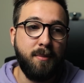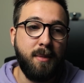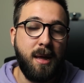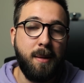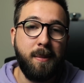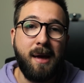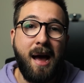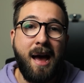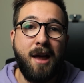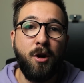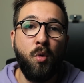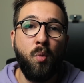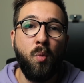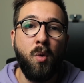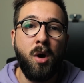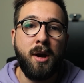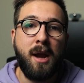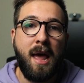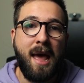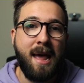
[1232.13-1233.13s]
Maybe I don't
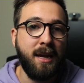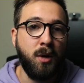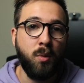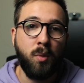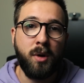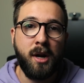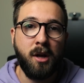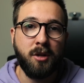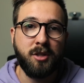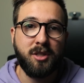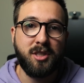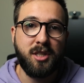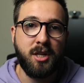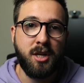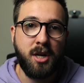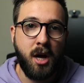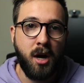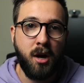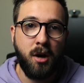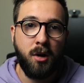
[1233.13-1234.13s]
want anyone else to
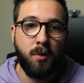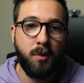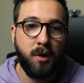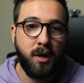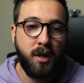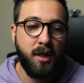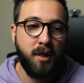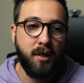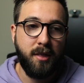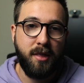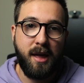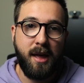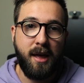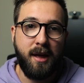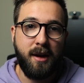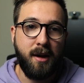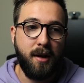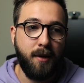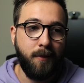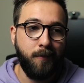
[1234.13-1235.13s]
know
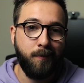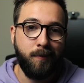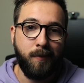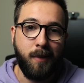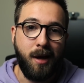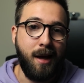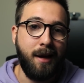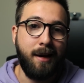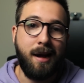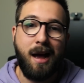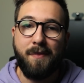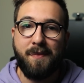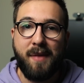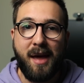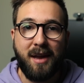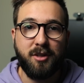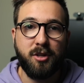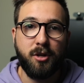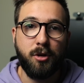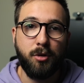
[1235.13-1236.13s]
that I got
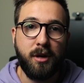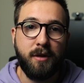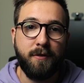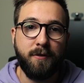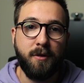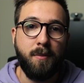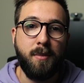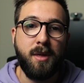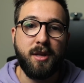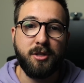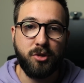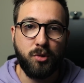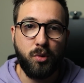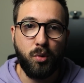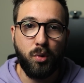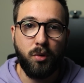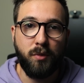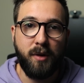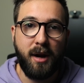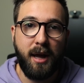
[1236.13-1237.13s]
that degree from this
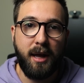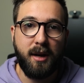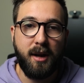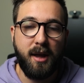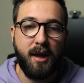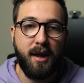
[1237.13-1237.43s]
school, right?